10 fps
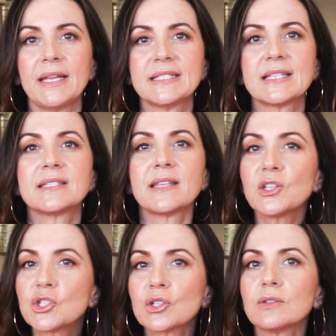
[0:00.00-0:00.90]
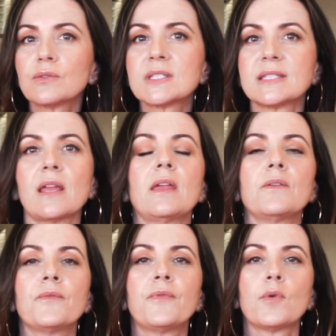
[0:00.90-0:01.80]
it's essential to stay
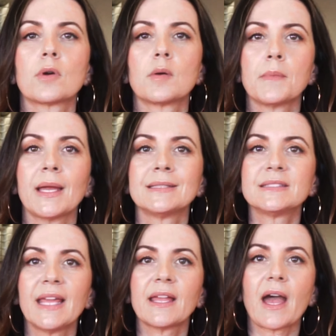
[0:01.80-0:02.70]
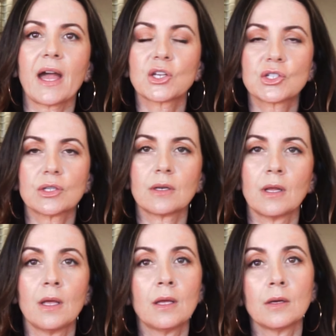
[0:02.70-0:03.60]
informed and take action
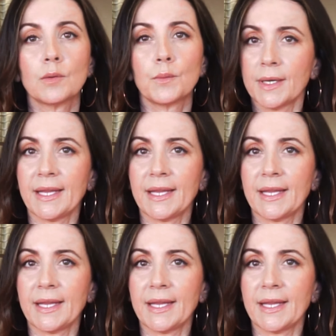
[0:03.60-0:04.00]
when